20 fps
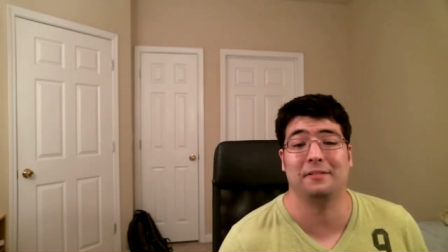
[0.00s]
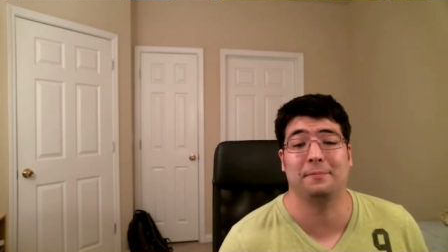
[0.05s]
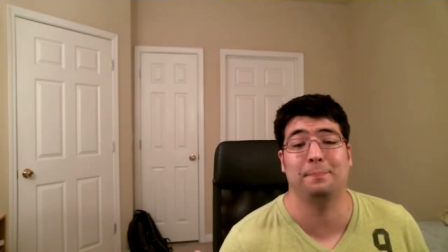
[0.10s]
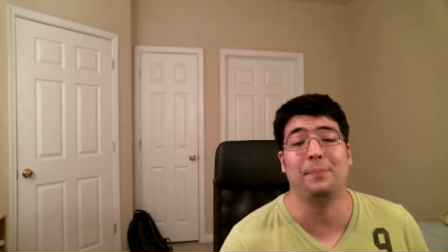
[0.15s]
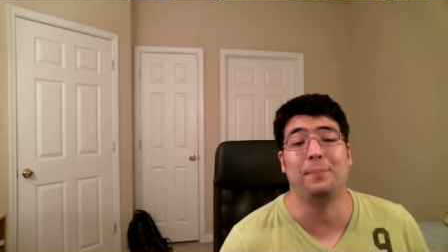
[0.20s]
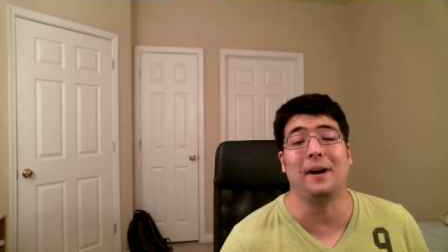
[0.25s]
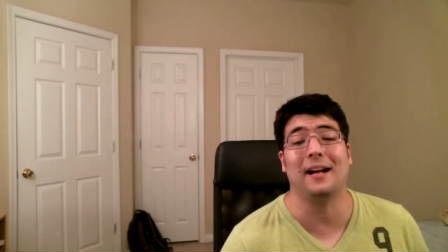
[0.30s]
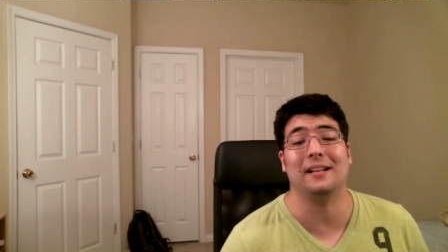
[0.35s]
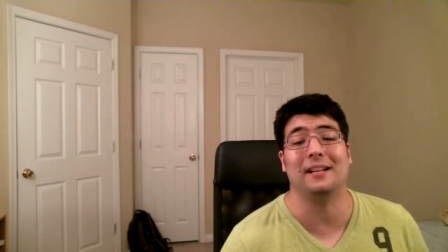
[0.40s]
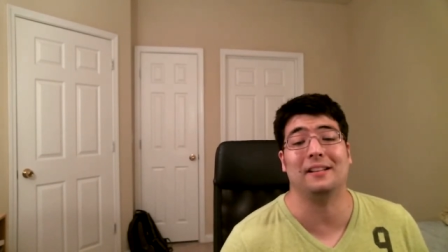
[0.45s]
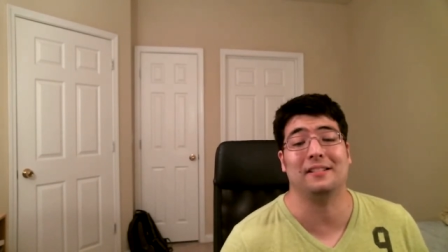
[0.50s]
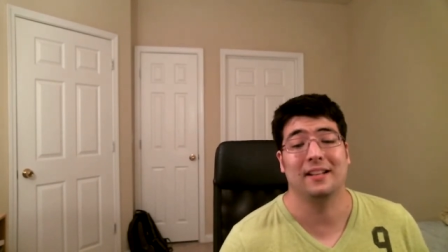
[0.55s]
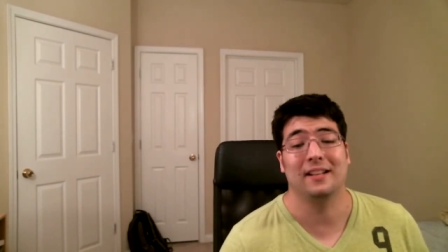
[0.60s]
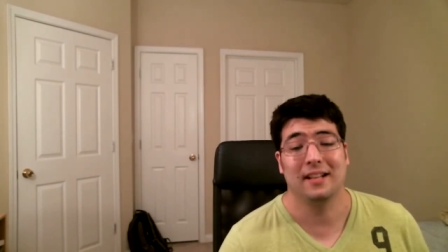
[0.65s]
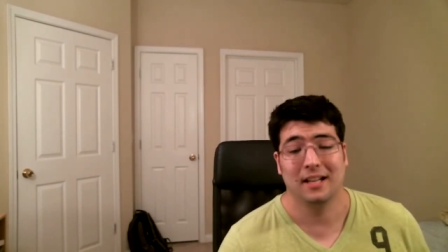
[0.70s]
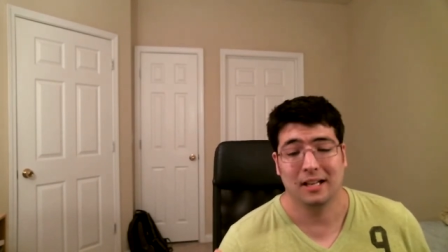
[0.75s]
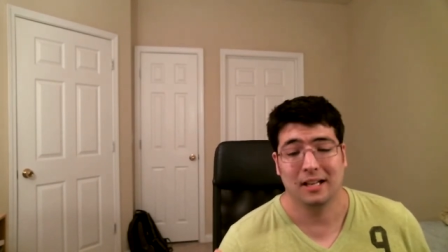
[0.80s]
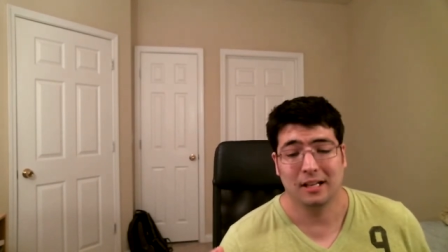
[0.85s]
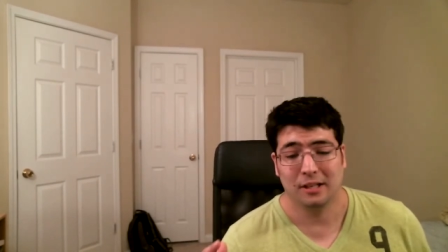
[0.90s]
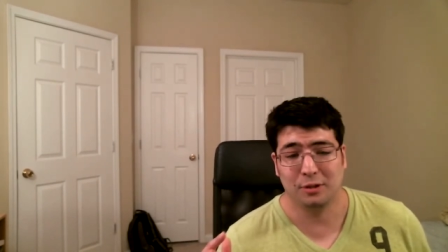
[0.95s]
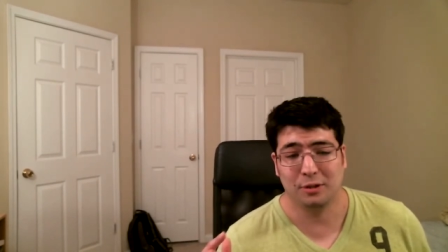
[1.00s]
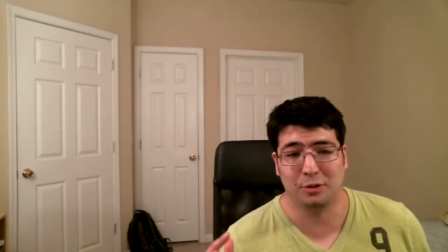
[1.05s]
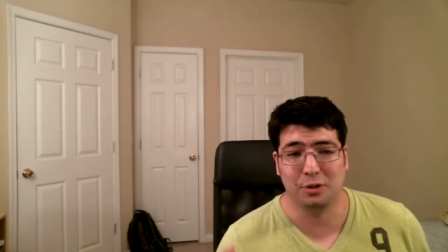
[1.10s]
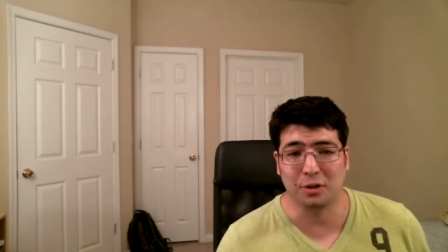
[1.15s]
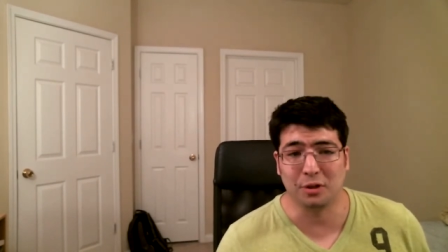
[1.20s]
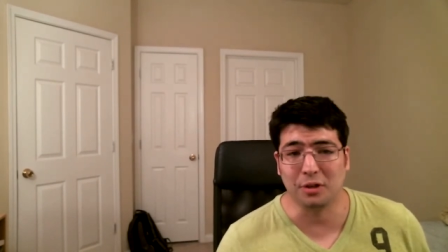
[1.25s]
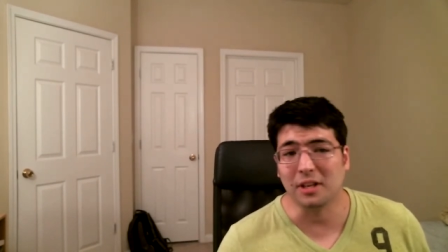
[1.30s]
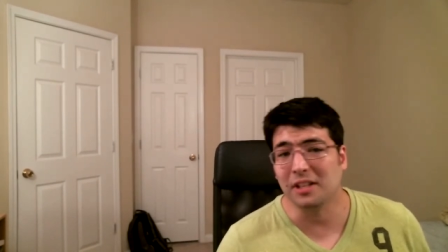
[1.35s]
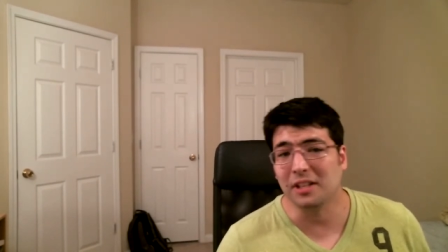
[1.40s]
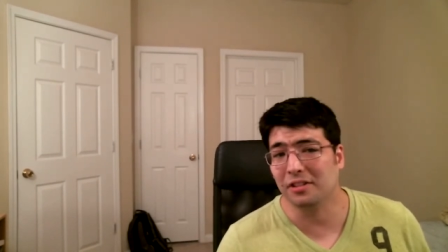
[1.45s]
but
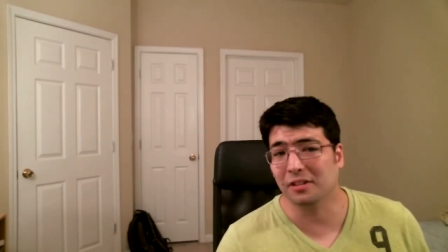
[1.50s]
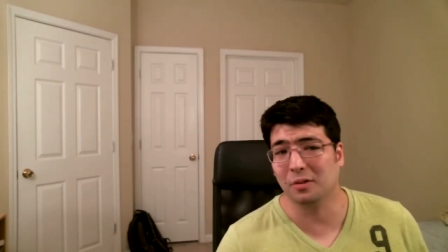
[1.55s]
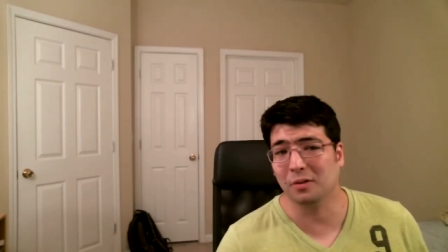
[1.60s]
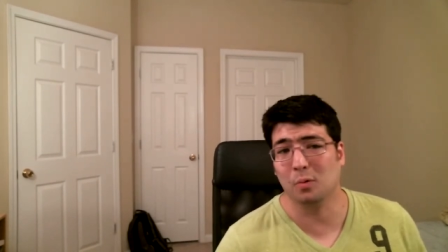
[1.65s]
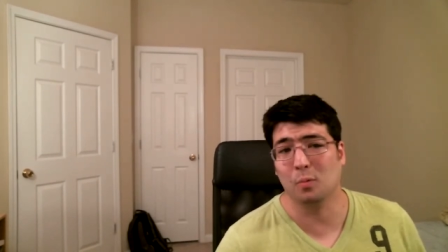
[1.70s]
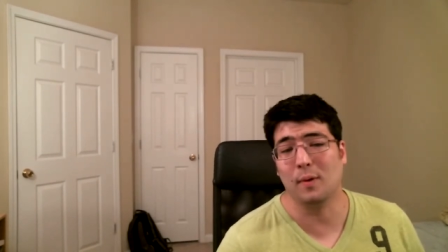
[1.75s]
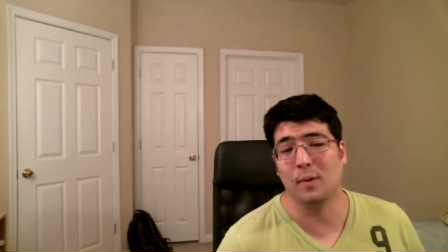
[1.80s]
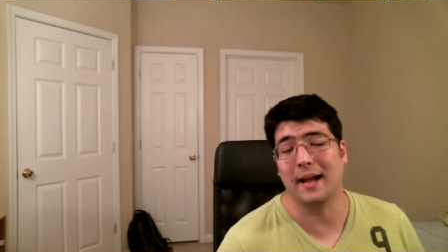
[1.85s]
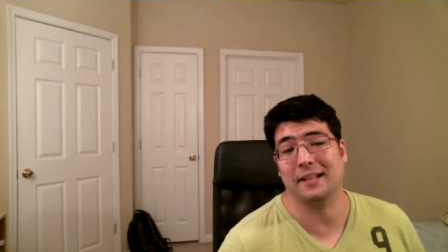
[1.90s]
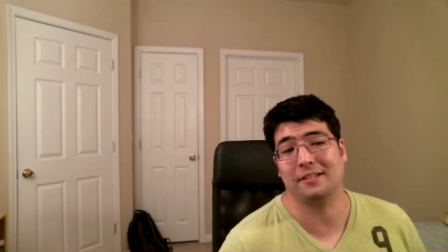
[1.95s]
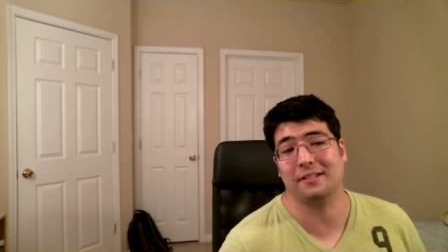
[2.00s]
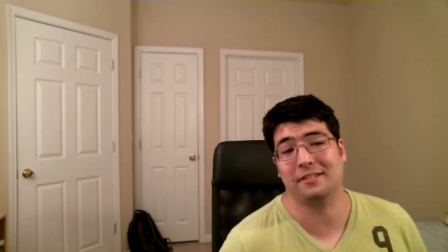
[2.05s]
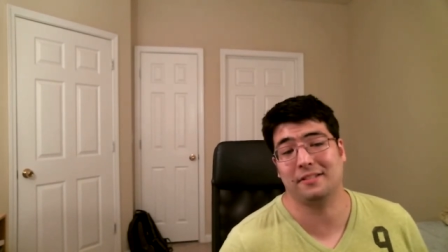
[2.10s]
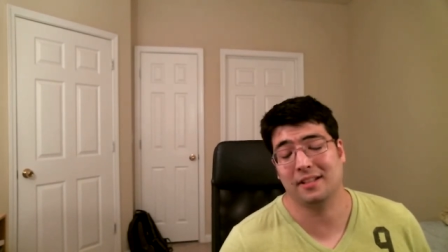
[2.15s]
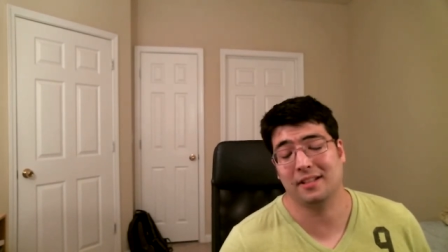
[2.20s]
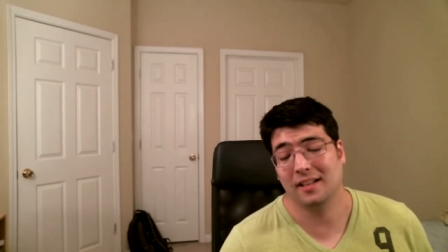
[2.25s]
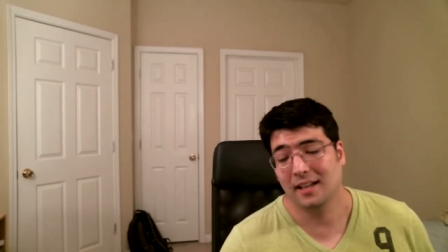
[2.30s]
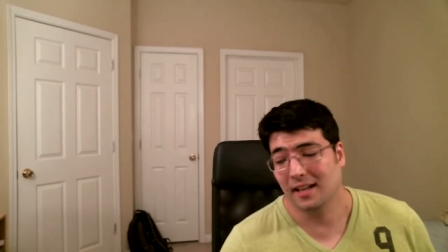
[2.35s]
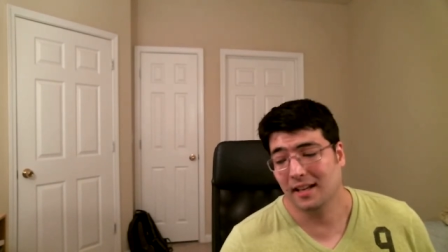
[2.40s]
Journey to the West,